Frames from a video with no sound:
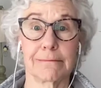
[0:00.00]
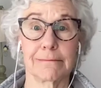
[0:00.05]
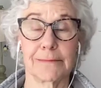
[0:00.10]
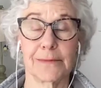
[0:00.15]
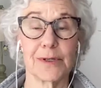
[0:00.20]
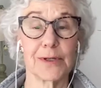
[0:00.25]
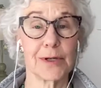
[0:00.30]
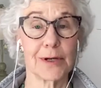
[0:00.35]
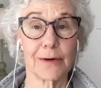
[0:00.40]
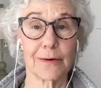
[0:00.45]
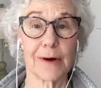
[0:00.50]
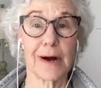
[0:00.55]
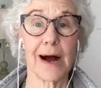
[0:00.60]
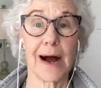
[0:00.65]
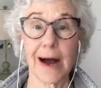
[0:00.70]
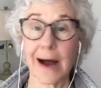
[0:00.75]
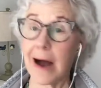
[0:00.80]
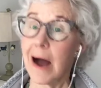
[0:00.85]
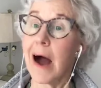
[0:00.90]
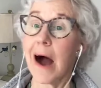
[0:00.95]
You know,
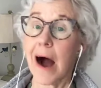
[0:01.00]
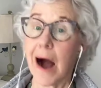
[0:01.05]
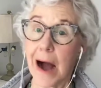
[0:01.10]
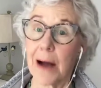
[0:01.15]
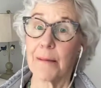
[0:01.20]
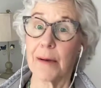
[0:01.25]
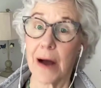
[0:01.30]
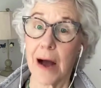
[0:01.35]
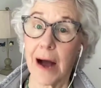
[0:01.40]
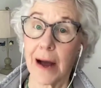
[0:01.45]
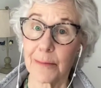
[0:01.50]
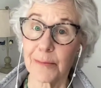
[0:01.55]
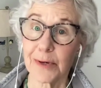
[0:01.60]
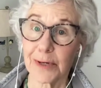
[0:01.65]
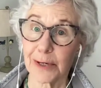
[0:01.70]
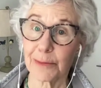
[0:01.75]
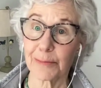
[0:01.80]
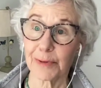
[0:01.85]
I'm going to